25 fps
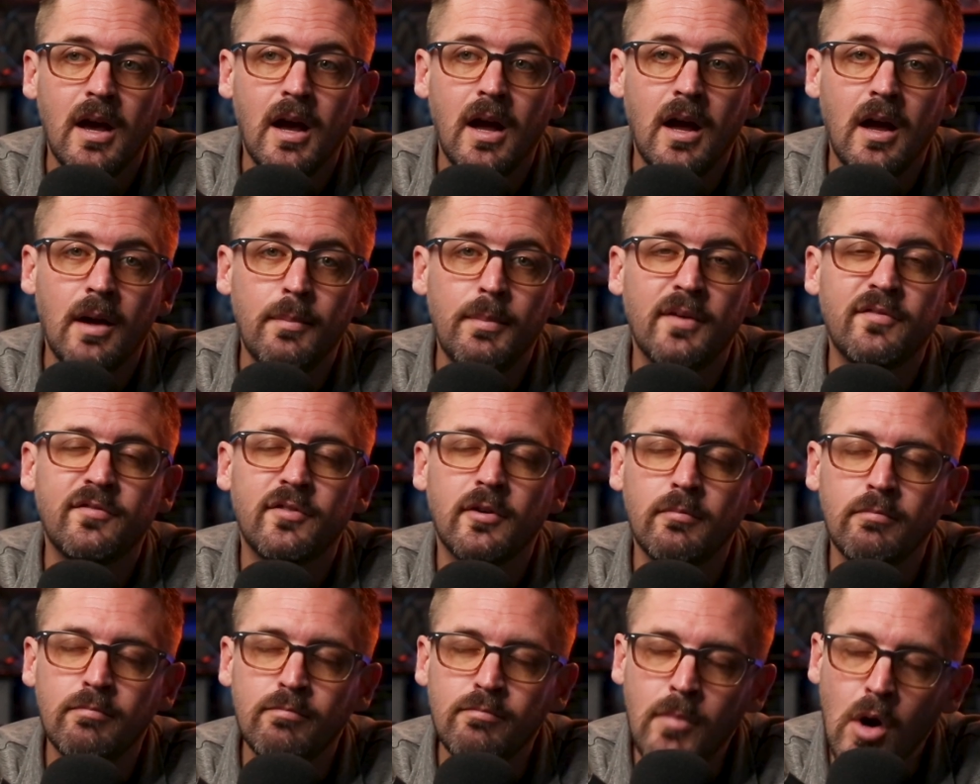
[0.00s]
But
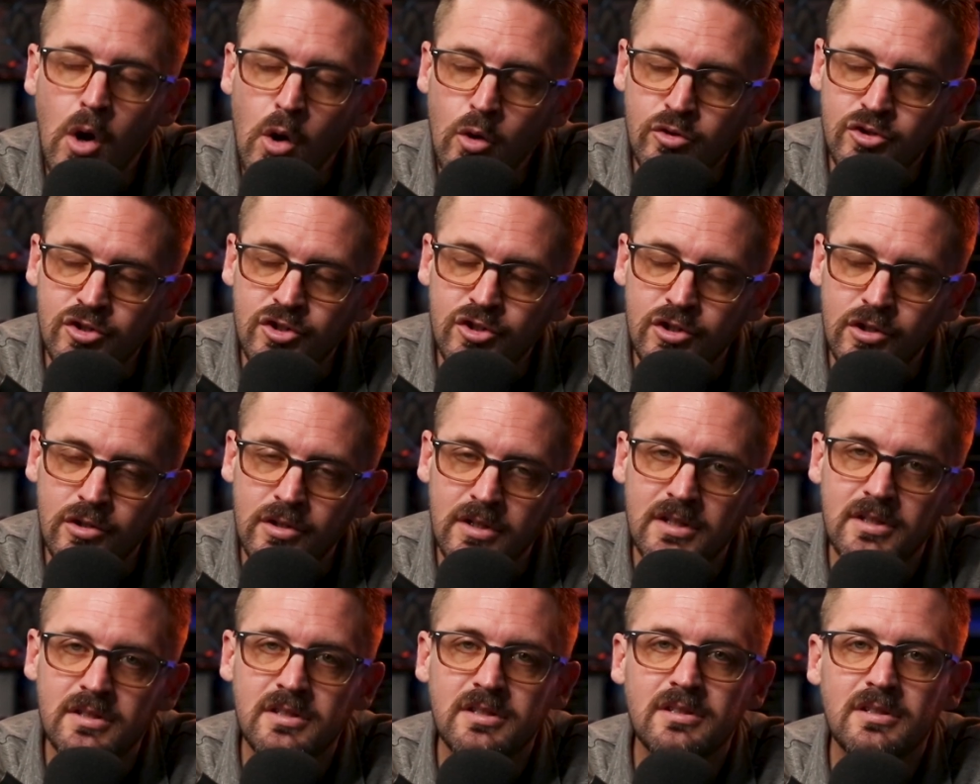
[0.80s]
for most
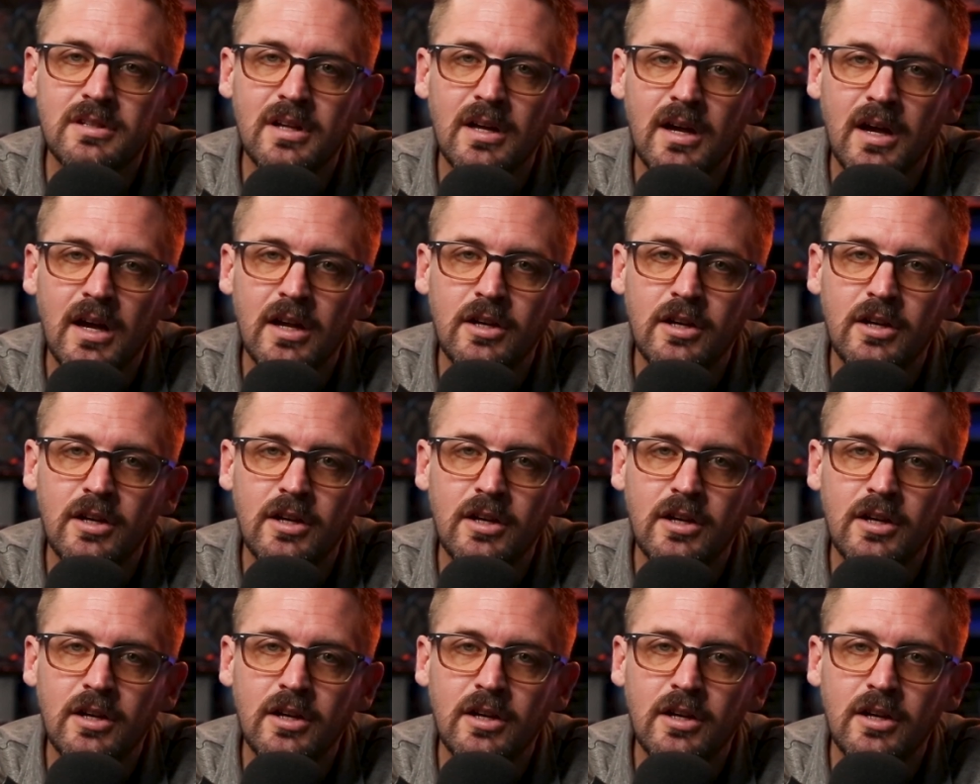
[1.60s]
students,